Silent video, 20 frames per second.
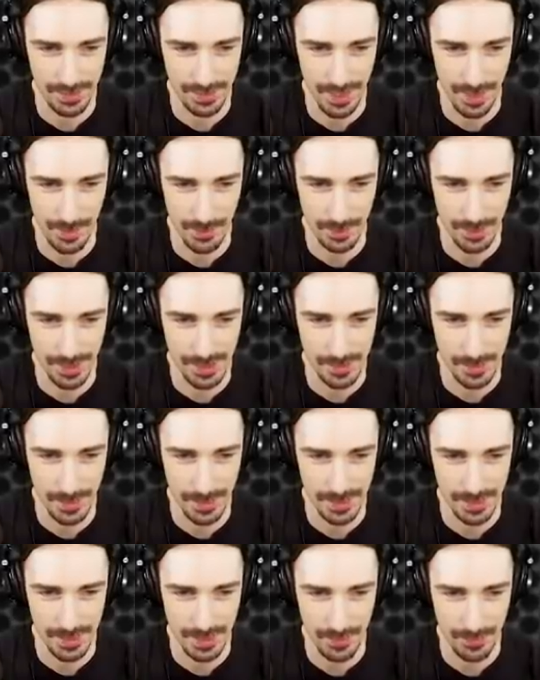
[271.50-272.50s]
stabilize
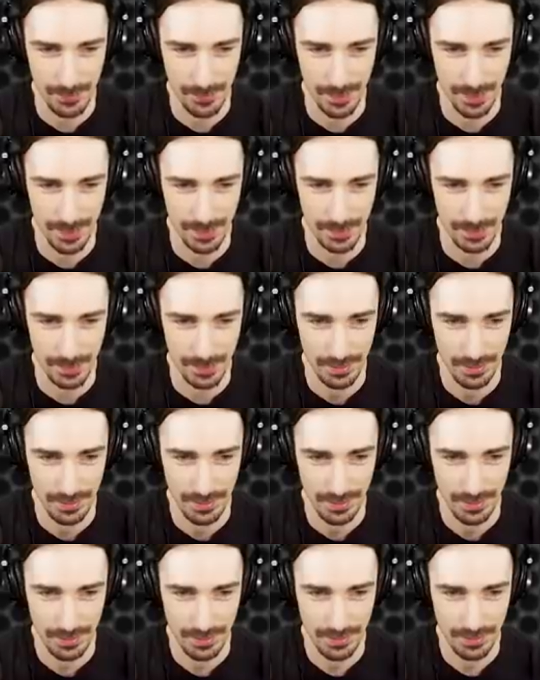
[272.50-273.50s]
myself out. Uh,
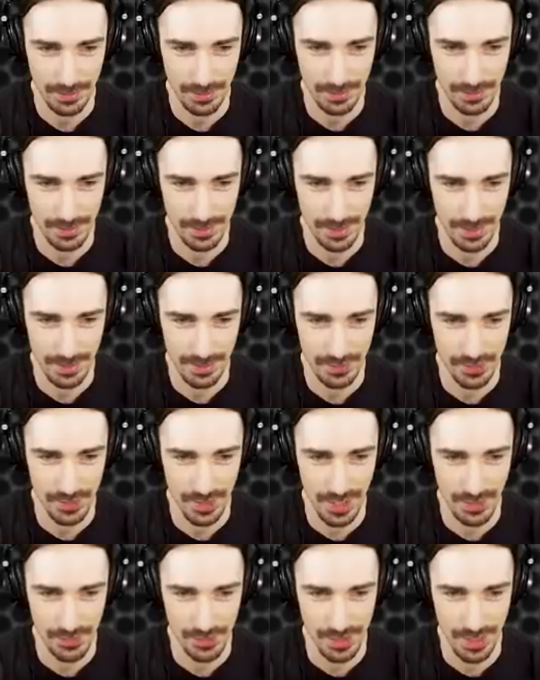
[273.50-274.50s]
okay, yeah. Okay, you
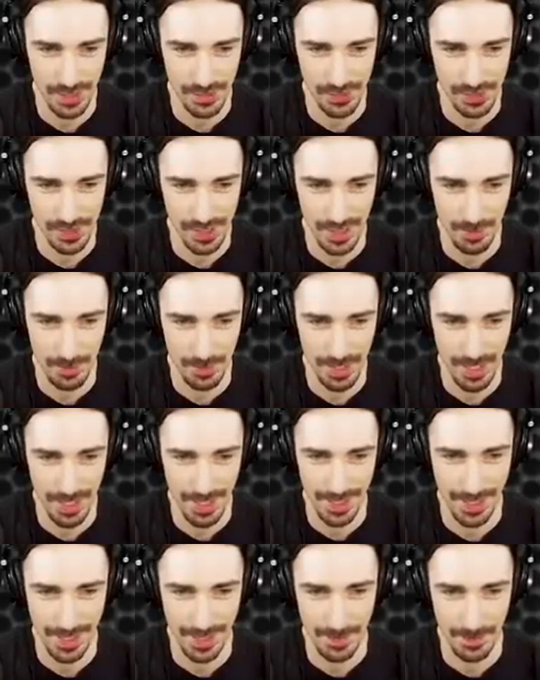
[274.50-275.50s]
see how see how so stable
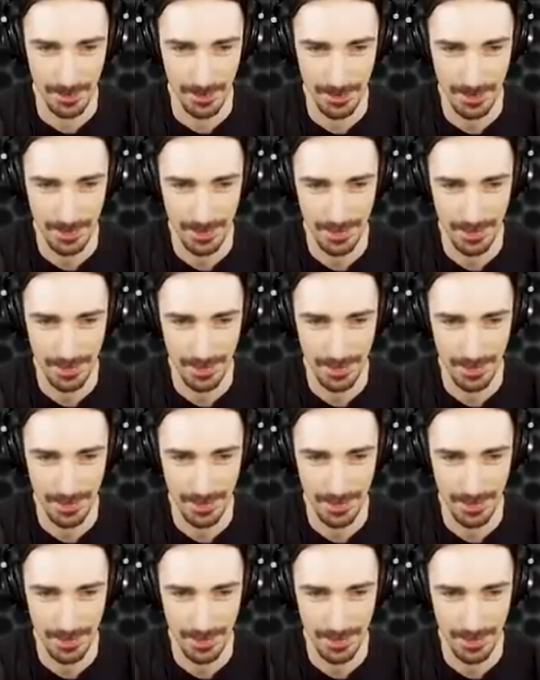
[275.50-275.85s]
I am?